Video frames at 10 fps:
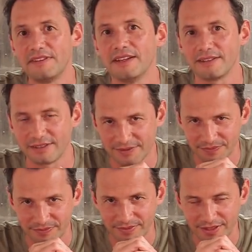dead,
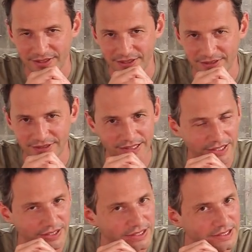
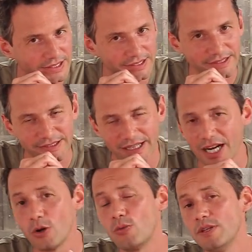
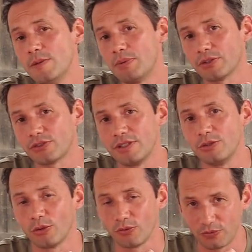I really personally
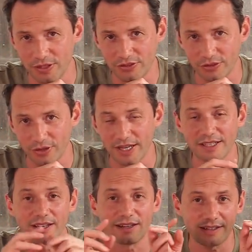don't think so.
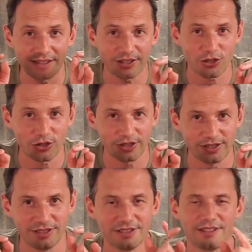And I
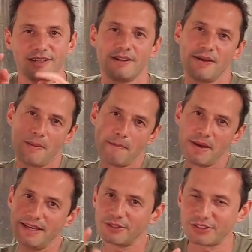actually
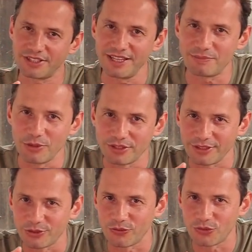make a statement
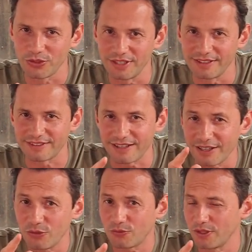as of today that
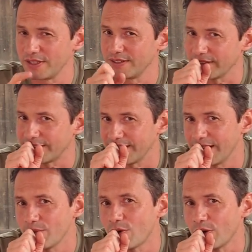I think that
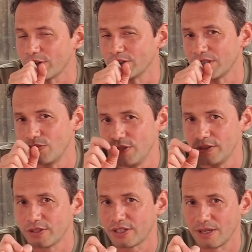camcorders and
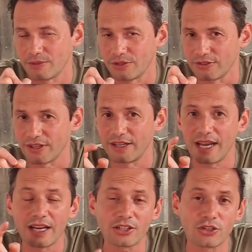video cameras are
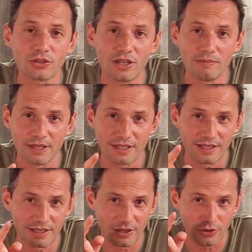actually
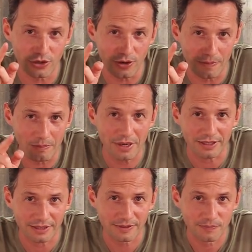making a
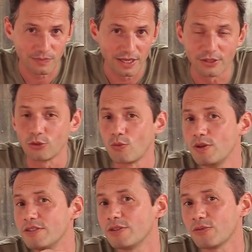comeback. And the
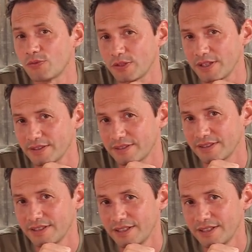reason for that